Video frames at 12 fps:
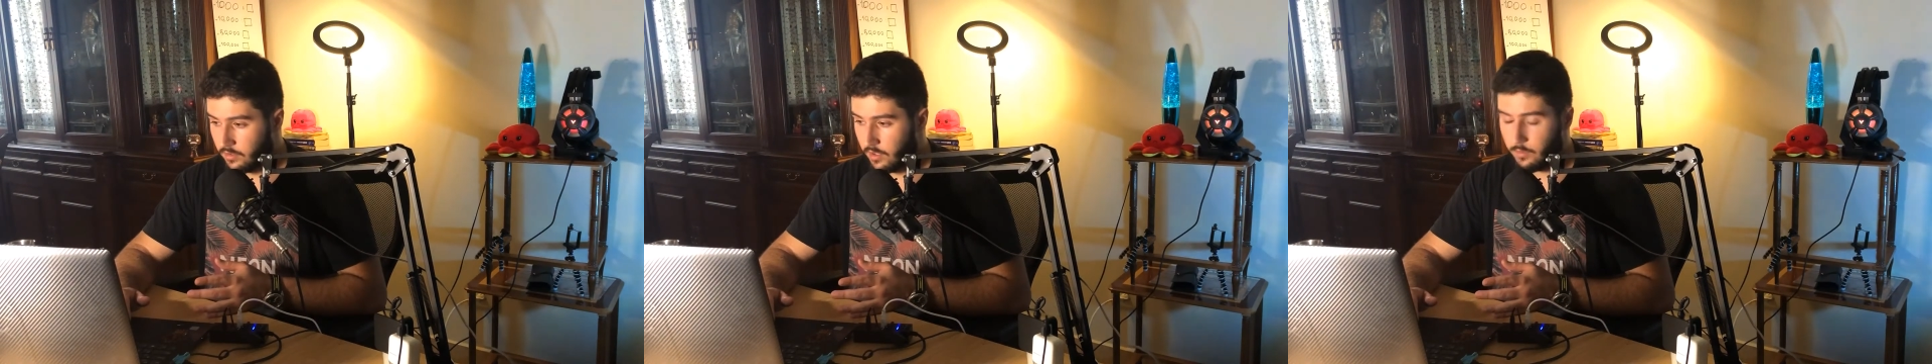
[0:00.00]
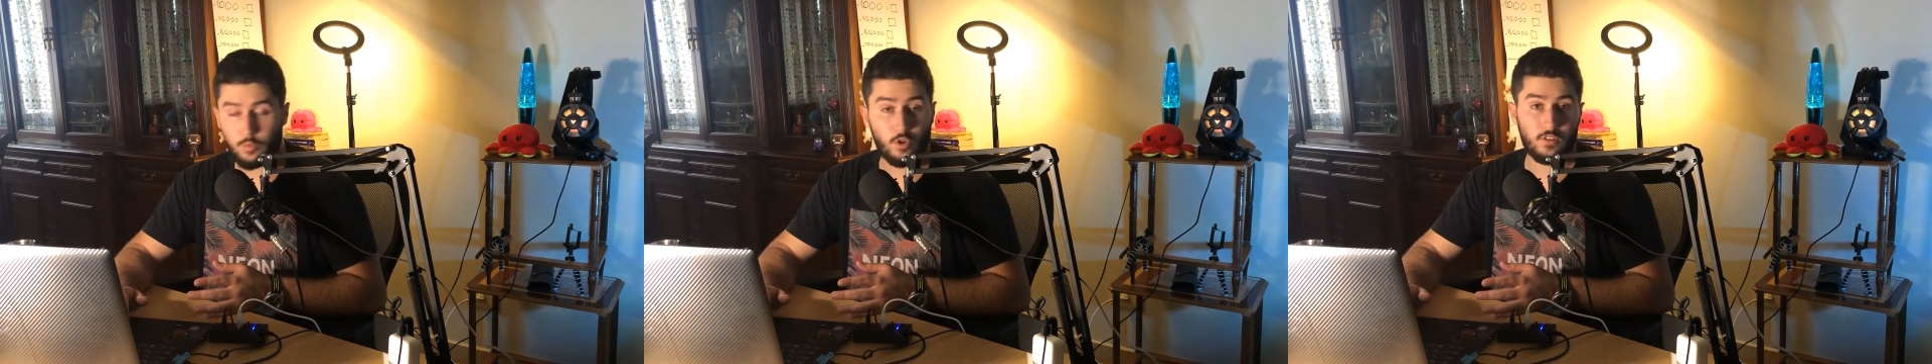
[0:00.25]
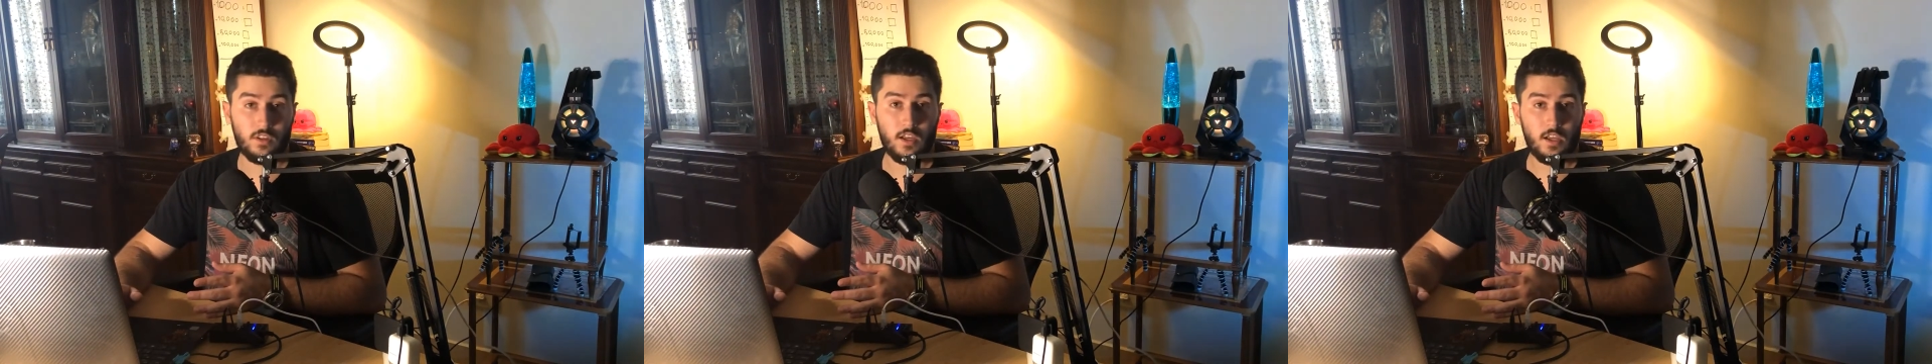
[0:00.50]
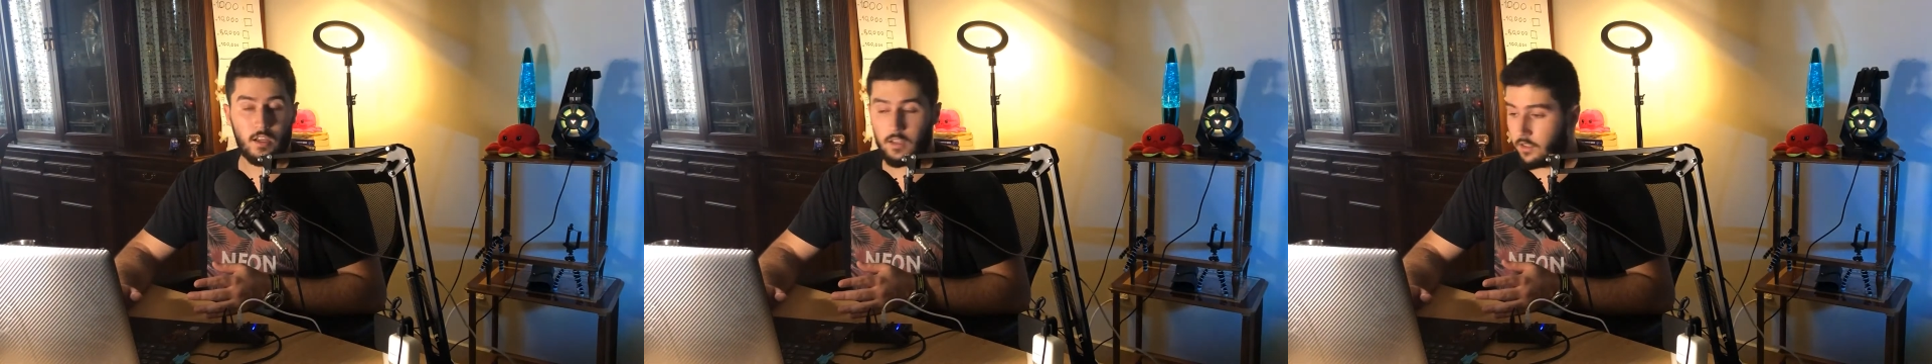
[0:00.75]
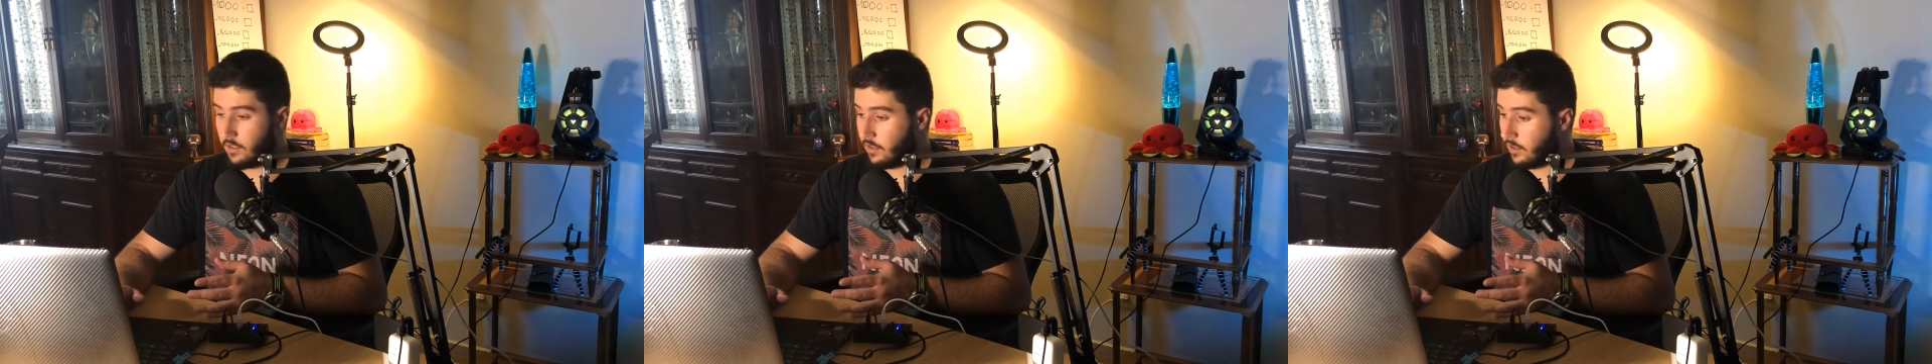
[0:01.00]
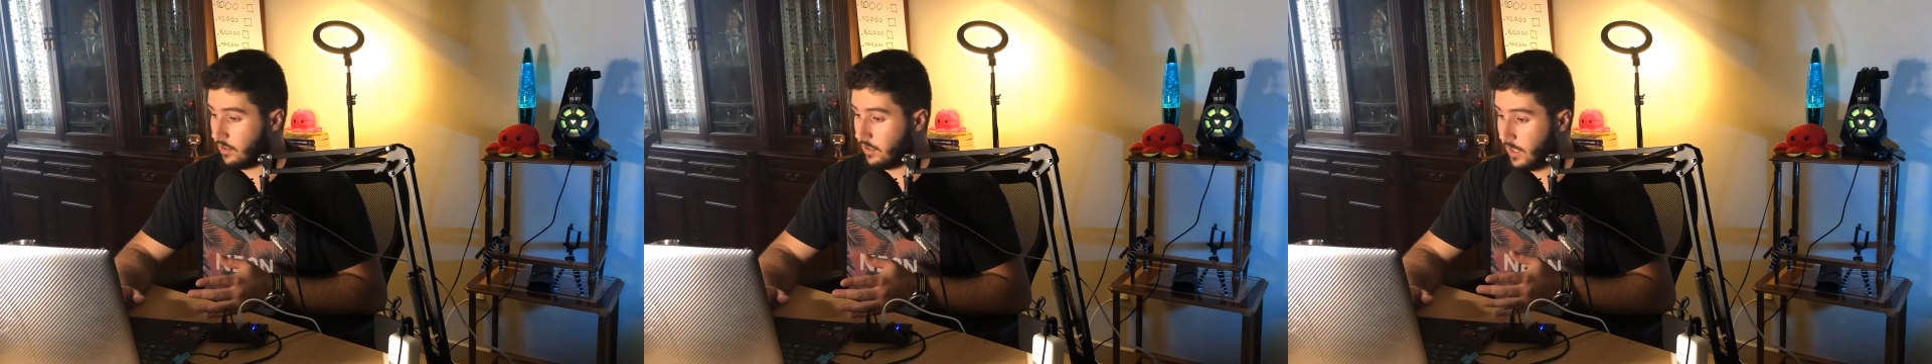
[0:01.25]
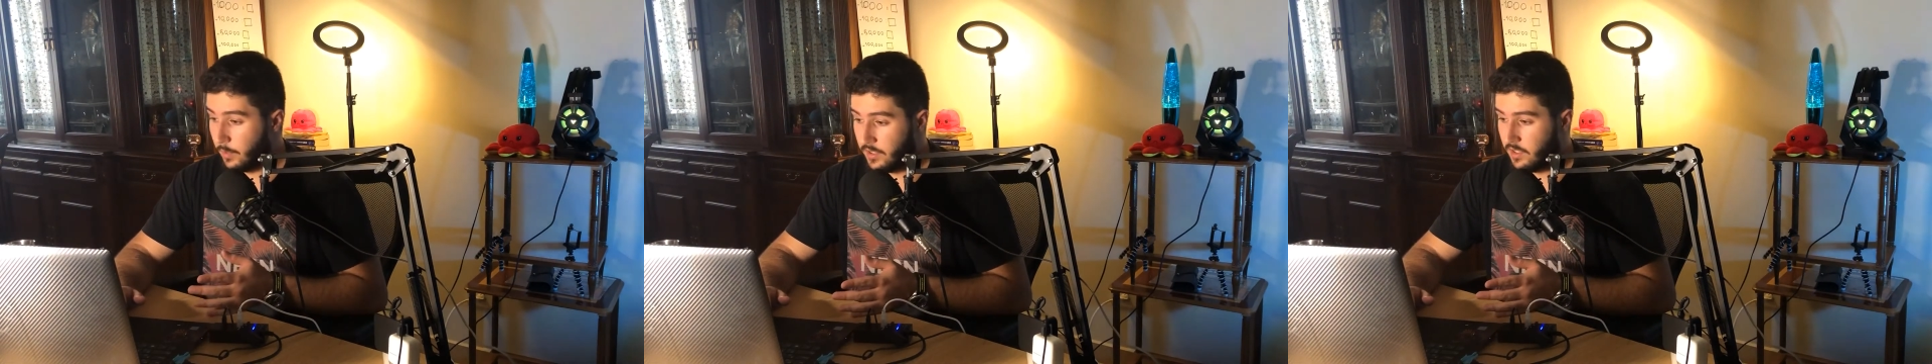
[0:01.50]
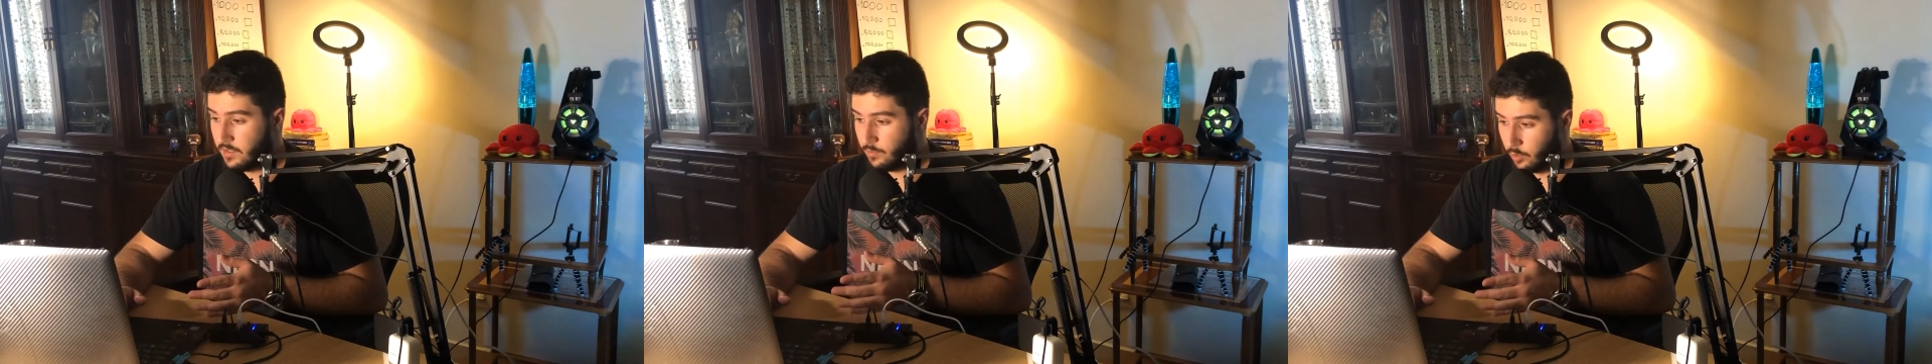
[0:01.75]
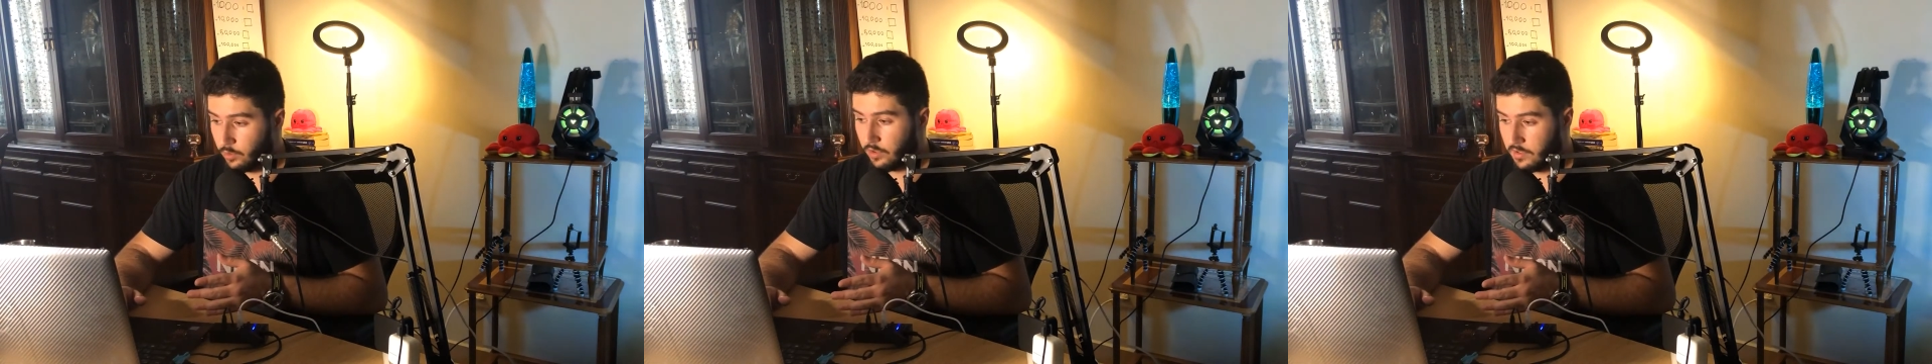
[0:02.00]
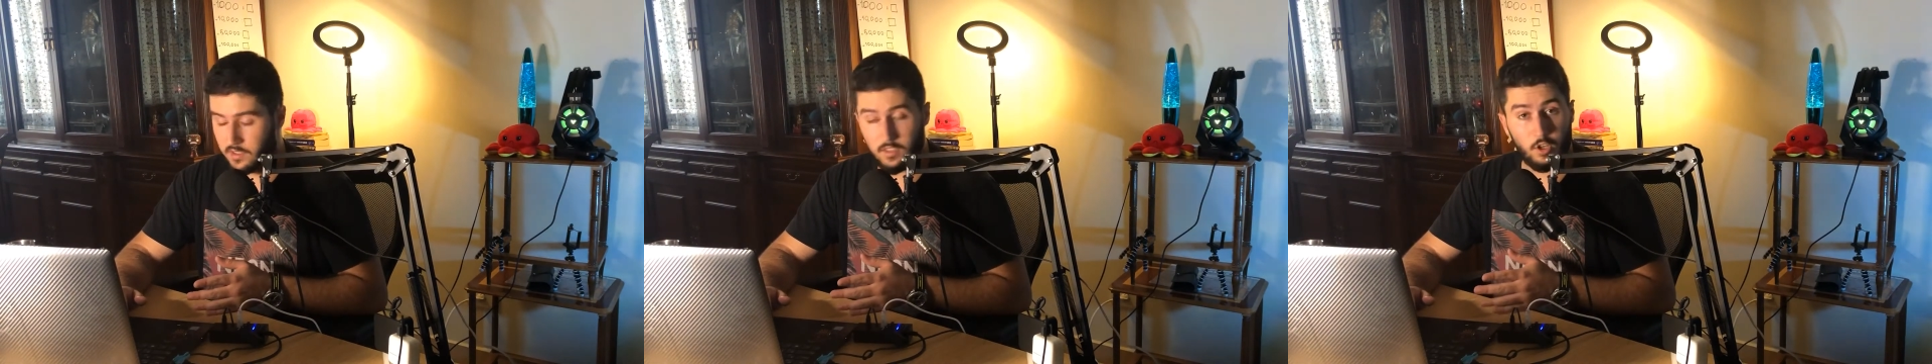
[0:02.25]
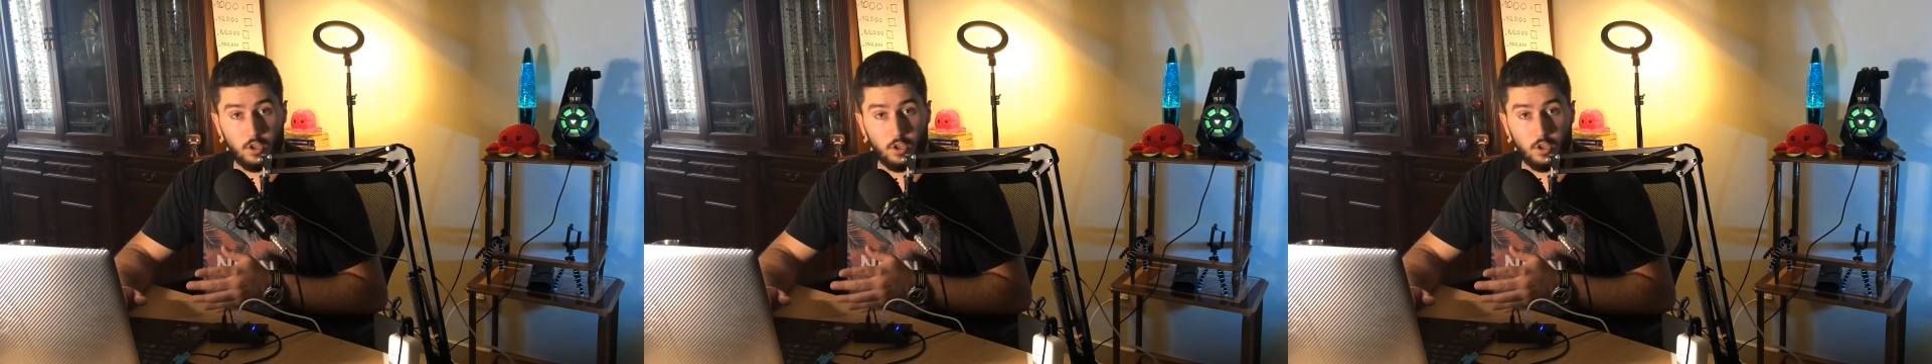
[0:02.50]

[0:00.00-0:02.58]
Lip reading: He brought Lebanese products